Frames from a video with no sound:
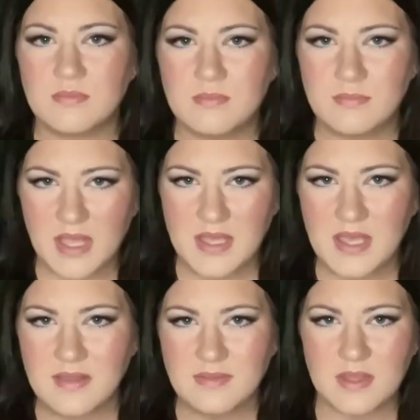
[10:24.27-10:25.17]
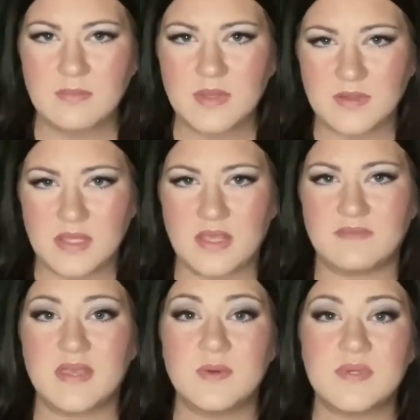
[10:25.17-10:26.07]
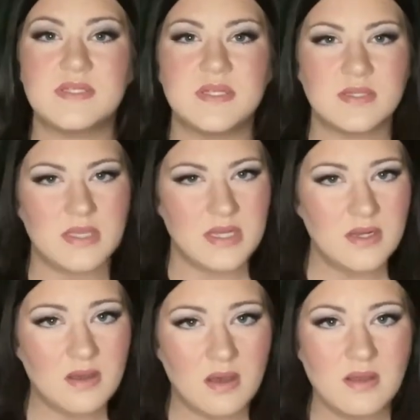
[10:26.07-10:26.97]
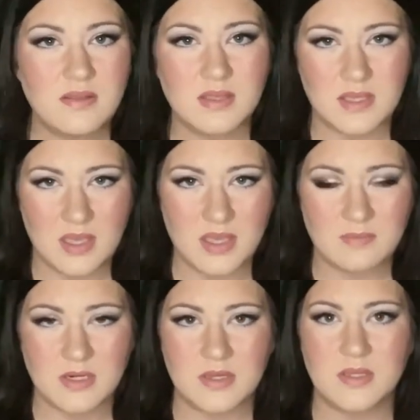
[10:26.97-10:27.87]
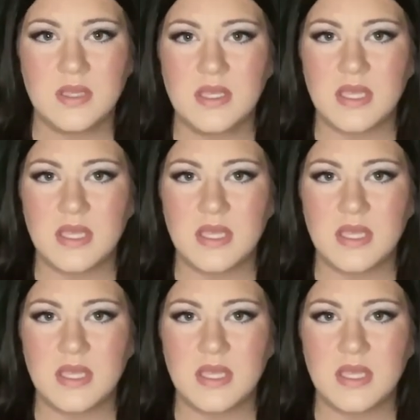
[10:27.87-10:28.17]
making them believe it was deleted on the camera